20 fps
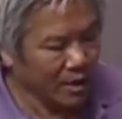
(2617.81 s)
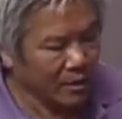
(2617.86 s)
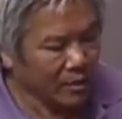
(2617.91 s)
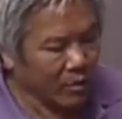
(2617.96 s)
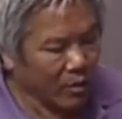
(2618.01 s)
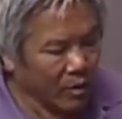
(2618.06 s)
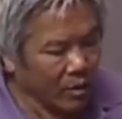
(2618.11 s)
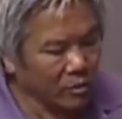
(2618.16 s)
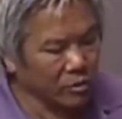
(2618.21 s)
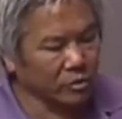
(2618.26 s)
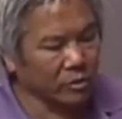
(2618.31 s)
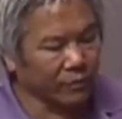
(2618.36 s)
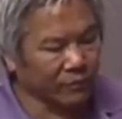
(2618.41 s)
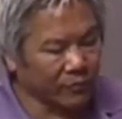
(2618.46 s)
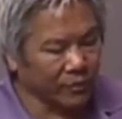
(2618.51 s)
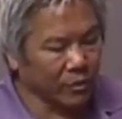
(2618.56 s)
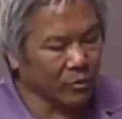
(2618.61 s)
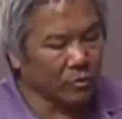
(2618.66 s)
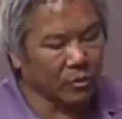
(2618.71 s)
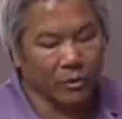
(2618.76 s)
There are also
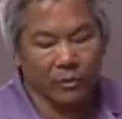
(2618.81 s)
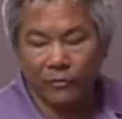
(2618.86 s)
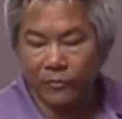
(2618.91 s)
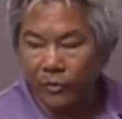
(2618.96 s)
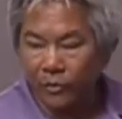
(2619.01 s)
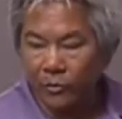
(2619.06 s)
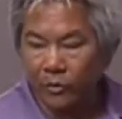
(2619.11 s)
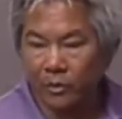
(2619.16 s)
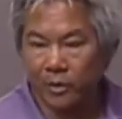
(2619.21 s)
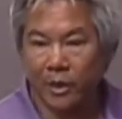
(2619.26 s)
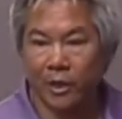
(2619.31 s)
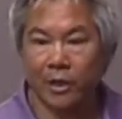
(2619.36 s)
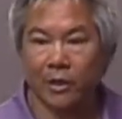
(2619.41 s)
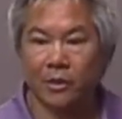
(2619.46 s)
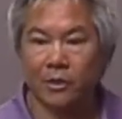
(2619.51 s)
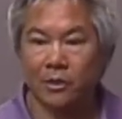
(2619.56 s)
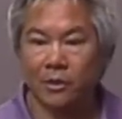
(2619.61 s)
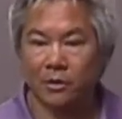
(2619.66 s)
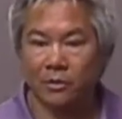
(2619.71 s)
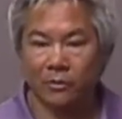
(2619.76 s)
fewer and fewer
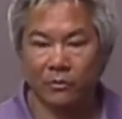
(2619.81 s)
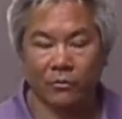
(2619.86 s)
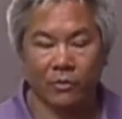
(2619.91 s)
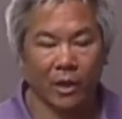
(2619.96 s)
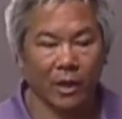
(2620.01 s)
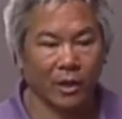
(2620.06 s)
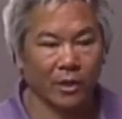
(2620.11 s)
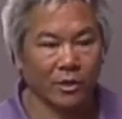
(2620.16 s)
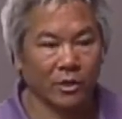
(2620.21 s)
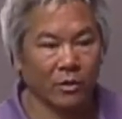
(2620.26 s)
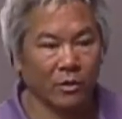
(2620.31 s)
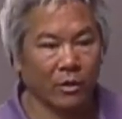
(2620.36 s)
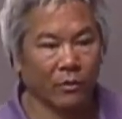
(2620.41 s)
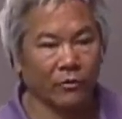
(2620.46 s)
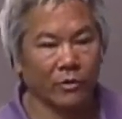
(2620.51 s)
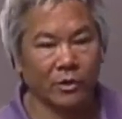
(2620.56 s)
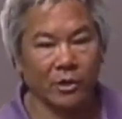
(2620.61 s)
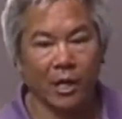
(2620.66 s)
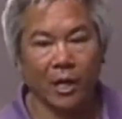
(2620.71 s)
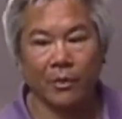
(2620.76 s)
things, right, as you go
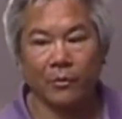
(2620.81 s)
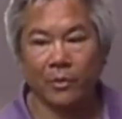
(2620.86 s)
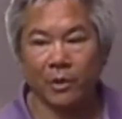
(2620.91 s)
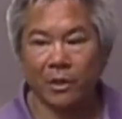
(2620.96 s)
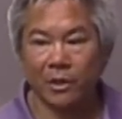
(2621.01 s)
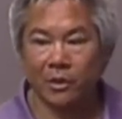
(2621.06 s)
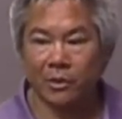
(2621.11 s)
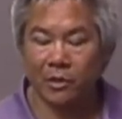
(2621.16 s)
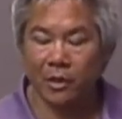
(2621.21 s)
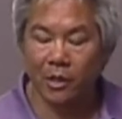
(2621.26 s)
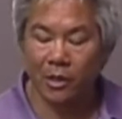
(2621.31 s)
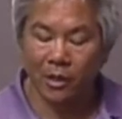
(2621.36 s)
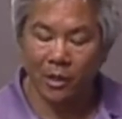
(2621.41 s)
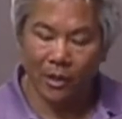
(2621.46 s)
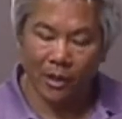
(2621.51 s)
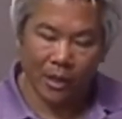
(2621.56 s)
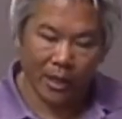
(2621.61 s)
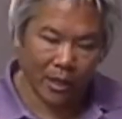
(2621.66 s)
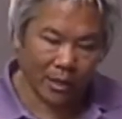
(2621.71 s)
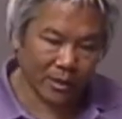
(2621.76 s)
over time, because
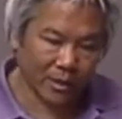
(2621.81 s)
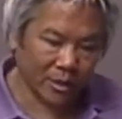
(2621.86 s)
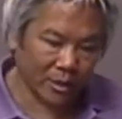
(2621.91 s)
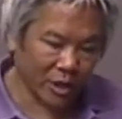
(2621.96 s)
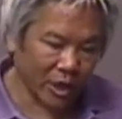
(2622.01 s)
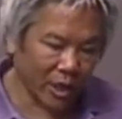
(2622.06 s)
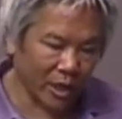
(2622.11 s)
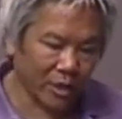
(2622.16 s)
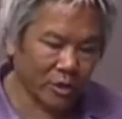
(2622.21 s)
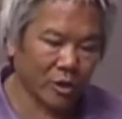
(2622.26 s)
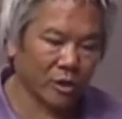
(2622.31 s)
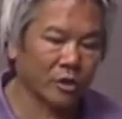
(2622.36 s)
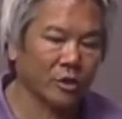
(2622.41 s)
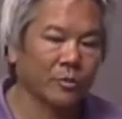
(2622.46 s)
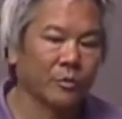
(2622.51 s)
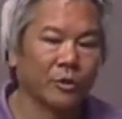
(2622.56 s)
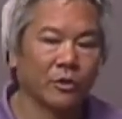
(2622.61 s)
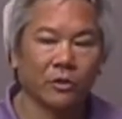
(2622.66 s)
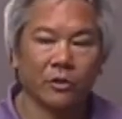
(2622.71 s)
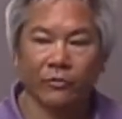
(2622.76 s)
as the Chinese
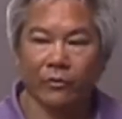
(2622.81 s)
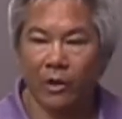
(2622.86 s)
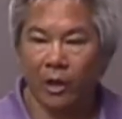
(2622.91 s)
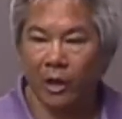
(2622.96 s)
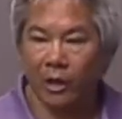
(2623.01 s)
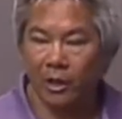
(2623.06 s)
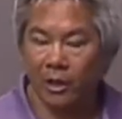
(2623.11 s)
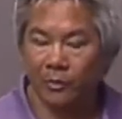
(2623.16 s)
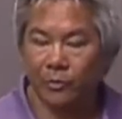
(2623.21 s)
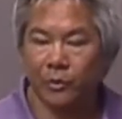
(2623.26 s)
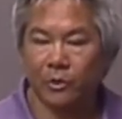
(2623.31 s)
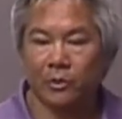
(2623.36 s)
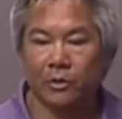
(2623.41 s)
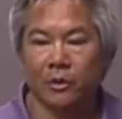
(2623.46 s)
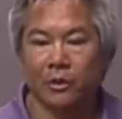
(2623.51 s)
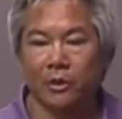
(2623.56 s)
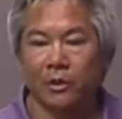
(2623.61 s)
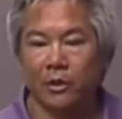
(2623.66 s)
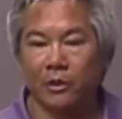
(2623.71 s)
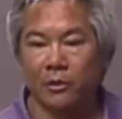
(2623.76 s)
entrepreneurs have caught up with
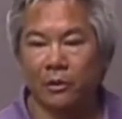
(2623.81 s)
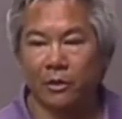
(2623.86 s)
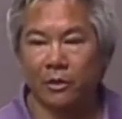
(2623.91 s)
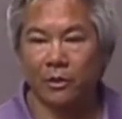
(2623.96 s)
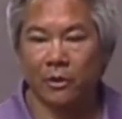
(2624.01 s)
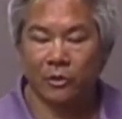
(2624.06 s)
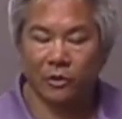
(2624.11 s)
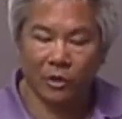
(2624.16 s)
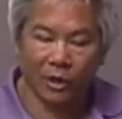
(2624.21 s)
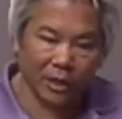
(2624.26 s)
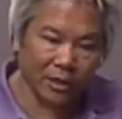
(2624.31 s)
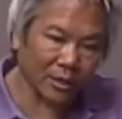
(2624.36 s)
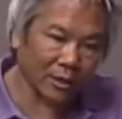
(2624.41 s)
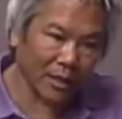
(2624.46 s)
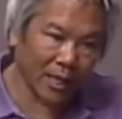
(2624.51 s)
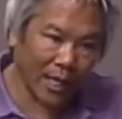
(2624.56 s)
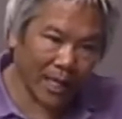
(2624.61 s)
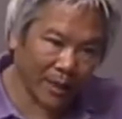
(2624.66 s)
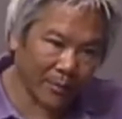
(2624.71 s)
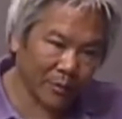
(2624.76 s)
the, there's less
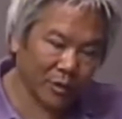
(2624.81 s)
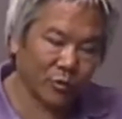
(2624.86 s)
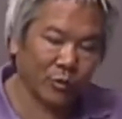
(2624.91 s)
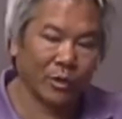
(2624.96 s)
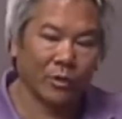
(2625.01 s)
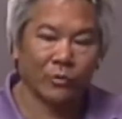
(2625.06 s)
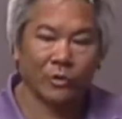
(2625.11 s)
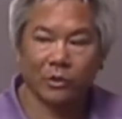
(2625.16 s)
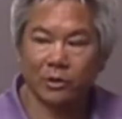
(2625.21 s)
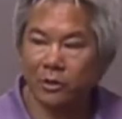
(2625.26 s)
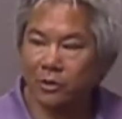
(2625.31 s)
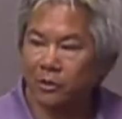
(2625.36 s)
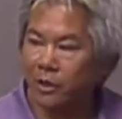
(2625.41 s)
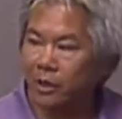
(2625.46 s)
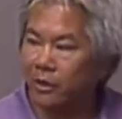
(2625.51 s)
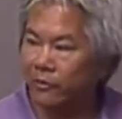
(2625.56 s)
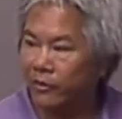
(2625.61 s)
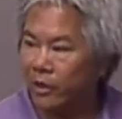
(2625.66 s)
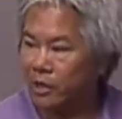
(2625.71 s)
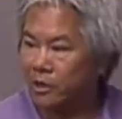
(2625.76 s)
lag between when
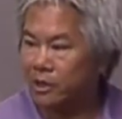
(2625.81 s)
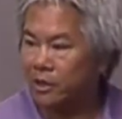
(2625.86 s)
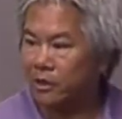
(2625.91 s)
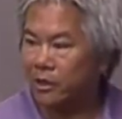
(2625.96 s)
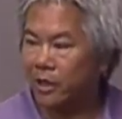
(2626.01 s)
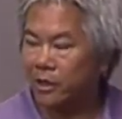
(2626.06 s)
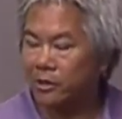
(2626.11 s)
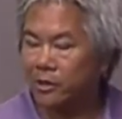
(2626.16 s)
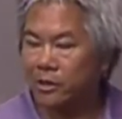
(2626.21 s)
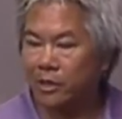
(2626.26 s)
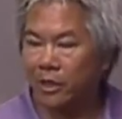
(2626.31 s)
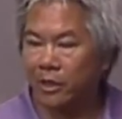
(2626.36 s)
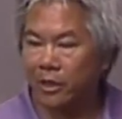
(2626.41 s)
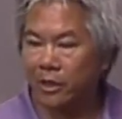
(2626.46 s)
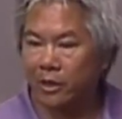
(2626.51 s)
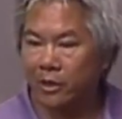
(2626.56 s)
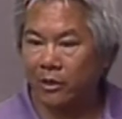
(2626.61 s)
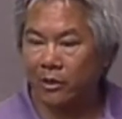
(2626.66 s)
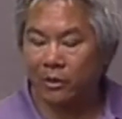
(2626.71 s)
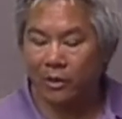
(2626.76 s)
innovation gets done
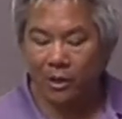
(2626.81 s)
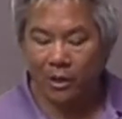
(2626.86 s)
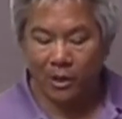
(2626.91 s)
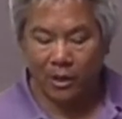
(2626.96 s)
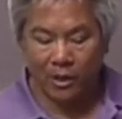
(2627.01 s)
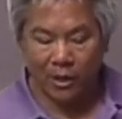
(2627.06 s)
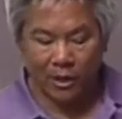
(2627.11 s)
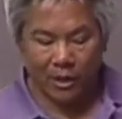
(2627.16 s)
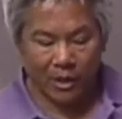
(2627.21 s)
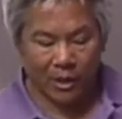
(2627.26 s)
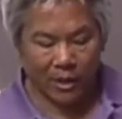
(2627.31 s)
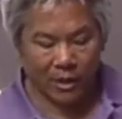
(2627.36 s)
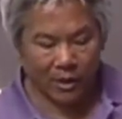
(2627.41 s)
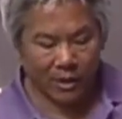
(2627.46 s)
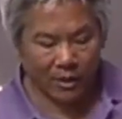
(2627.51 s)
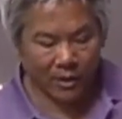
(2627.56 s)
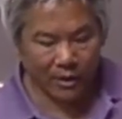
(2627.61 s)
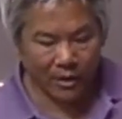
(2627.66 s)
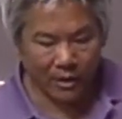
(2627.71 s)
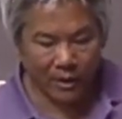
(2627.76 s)
here
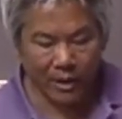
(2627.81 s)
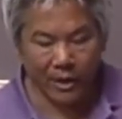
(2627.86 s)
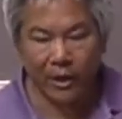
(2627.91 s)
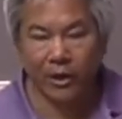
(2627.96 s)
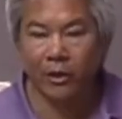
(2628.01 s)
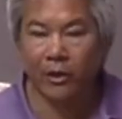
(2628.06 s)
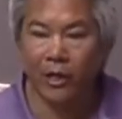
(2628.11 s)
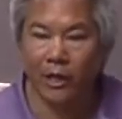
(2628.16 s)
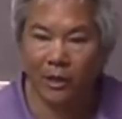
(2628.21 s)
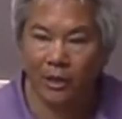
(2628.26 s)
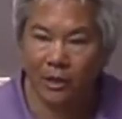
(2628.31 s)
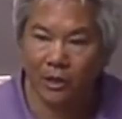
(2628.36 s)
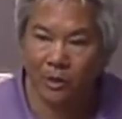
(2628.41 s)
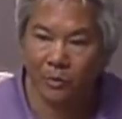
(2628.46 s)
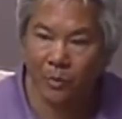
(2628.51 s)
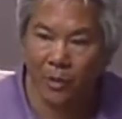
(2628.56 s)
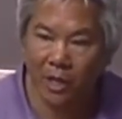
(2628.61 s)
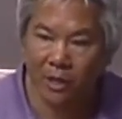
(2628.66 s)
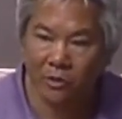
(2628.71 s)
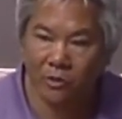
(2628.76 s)
in the internet
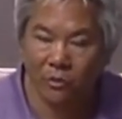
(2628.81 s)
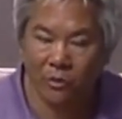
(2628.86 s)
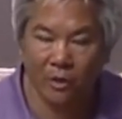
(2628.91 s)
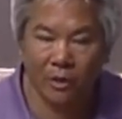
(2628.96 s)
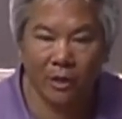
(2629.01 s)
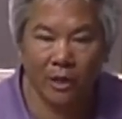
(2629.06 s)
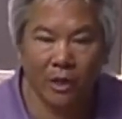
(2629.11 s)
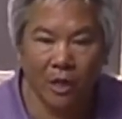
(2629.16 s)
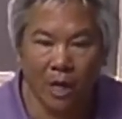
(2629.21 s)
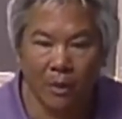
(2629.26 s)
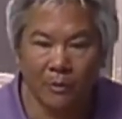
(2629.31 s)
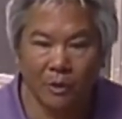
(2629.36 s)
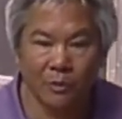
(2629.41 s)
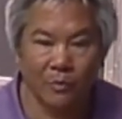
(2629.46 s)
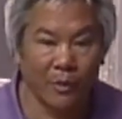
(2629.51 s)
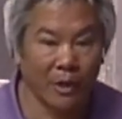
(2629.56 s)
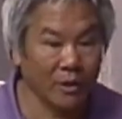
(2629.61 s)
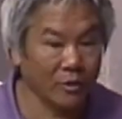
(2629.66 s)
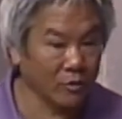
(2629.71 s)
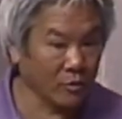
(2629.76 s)
space or e-commerce
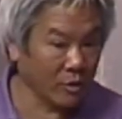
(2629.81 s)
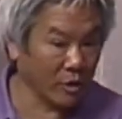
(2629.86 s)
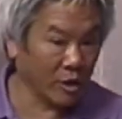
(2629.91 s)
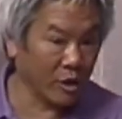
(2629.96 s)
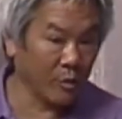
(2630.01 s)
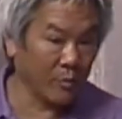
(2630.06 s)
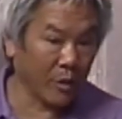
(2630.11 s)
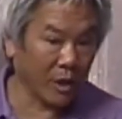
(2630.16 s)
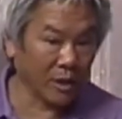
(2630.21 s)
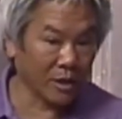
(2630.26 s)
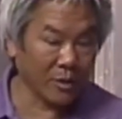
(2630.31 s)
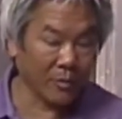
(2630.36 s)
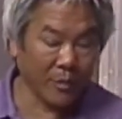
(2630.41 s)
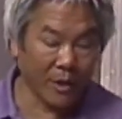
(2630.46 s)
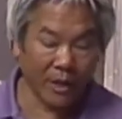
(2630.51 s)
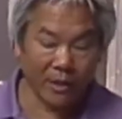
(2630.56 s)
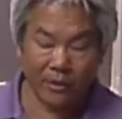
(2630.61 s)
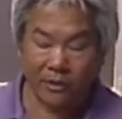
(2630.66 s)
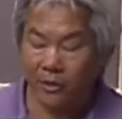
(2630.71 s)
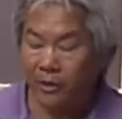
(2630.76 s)
space or the coupon
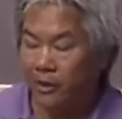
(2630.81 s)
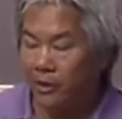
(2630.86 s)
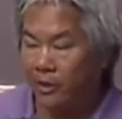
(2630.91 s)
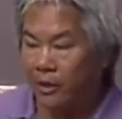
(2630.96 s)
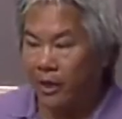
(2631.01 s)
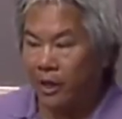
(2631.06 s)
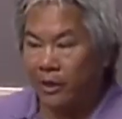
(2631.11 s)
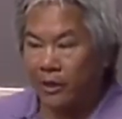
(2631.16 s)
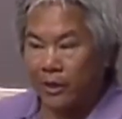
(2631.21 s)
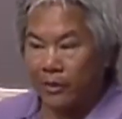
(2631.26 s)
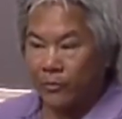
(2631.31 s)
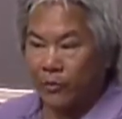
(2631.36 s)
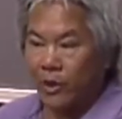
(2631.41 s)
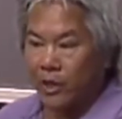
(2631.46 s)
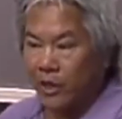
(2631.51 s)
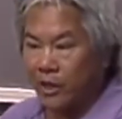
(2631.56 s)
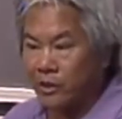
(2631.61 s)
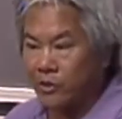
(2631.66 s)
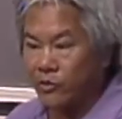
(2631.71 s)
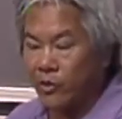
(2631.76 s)
space, and then when it
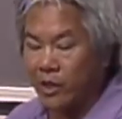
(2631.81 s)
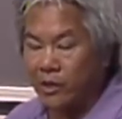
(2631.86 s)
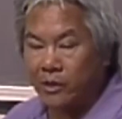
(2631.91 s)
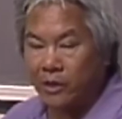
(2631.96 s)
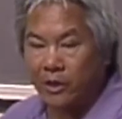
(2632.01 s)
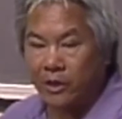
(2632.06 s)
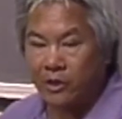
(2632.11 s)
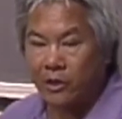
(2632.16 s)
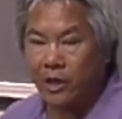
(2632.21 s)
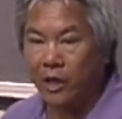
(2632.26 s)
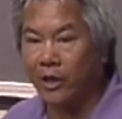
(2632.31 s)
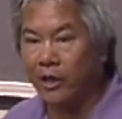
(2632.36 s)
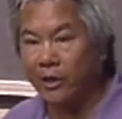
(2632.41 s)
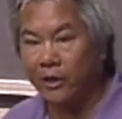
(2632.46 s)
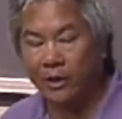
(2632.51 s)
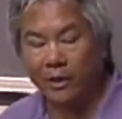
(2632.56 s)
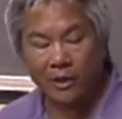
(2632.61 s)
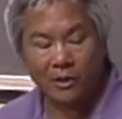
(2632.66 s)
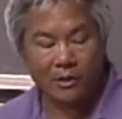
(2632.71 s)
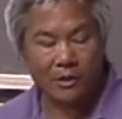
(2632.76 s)
gets translated in China,
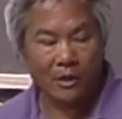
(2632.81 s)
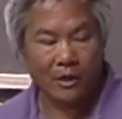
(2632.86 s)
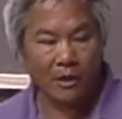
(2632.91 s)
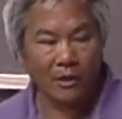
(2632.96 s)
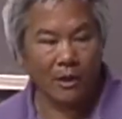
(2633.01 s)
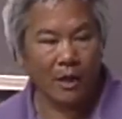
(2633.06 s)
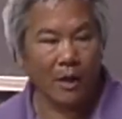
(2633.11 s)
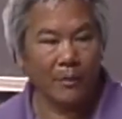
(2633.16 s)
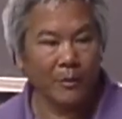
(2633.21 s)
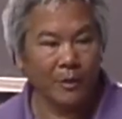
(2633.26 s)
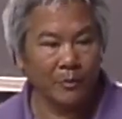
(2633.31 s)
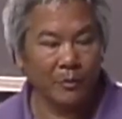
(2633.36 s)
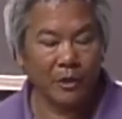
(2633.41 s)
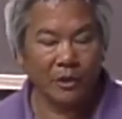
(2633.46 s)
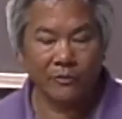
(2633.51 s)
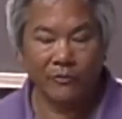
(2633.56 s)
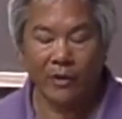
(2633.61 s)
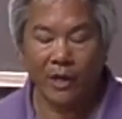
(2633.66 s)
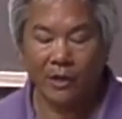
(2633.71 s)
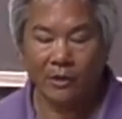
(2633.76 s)
it gets copied
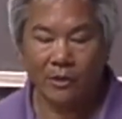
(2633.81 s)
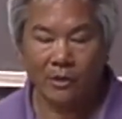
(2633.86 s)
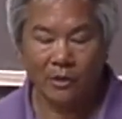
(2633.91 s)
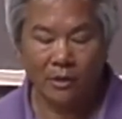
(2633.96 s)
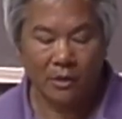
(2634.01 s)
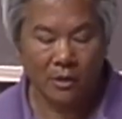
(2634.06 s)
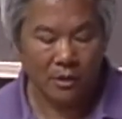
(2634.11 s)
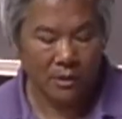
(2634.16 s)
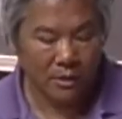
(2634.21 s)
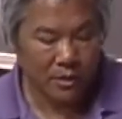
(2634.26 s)
much faster.